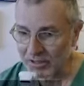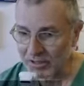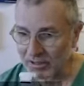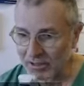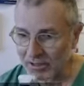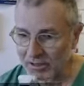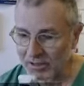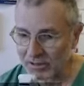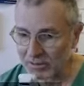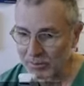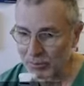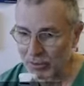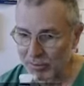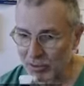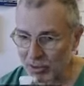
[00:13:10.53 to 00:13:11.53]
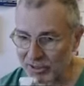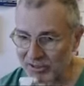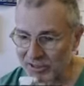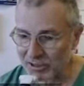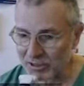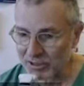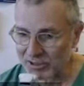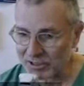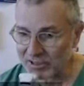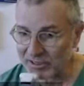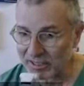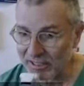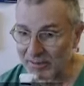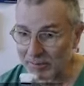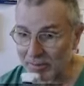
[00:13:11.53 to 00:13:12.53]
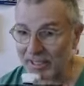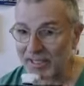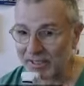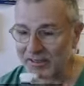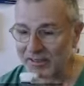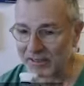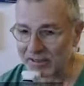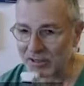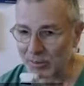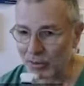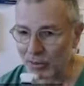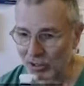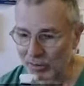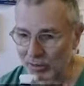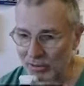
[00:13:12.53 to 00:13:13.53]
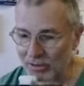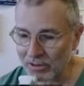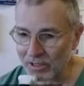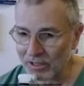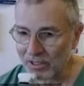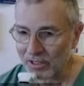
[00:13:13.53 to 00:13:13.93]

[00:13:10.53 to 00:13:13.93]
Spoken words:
the primary stenosis and make it inoperable